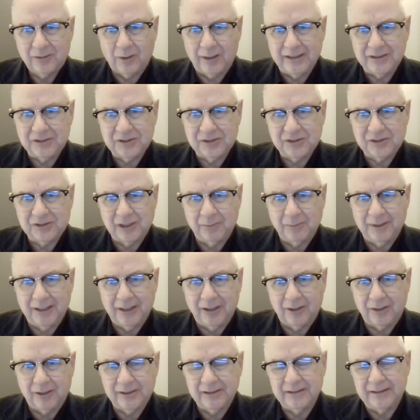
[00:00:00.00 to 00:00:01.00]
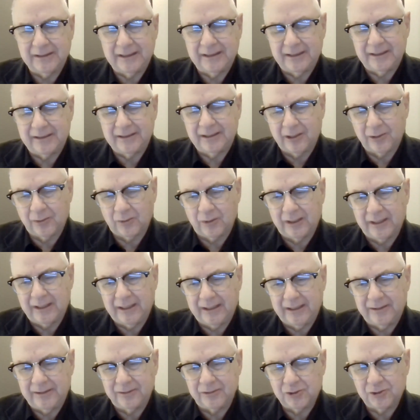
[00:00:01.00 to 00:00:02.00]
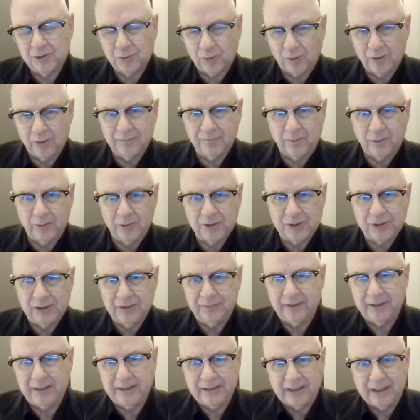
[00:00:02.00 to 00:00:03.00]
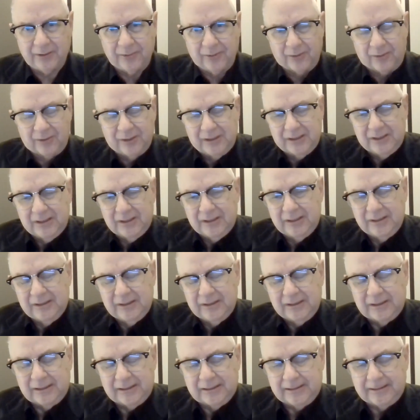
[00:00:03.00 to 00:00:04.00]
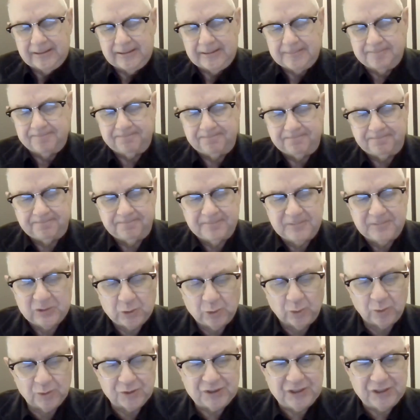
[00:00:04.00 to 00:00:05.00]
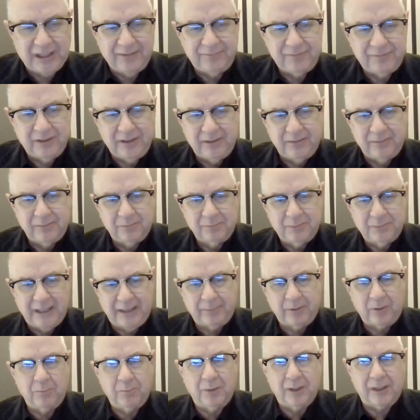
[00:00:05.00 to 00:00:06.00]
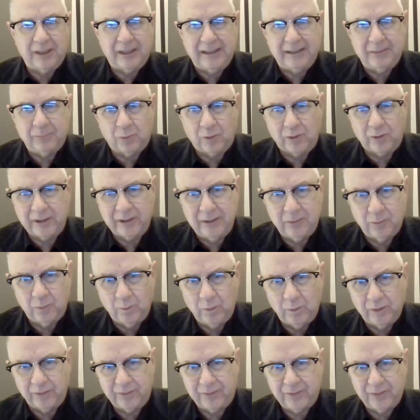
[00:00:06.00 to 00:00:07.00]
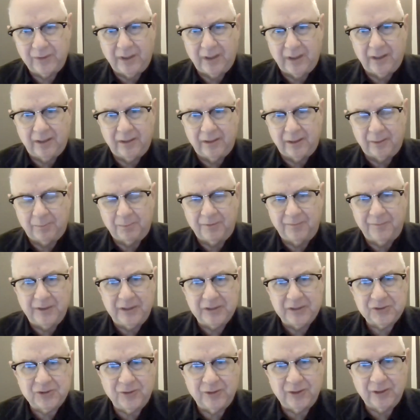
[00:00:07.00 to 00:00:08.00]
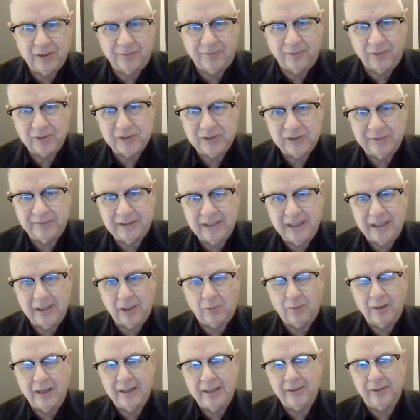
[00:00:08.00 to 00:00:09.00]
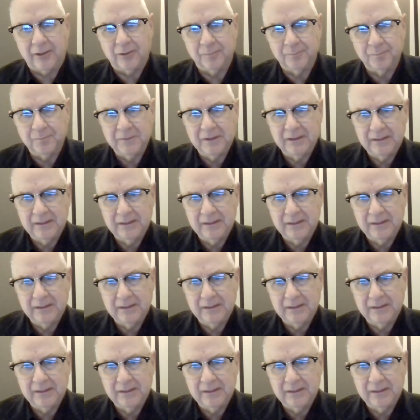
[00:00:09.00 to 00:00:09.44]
Crisis in America, and a short version of another school safety paper. But I am working with a professor at the University of Colorado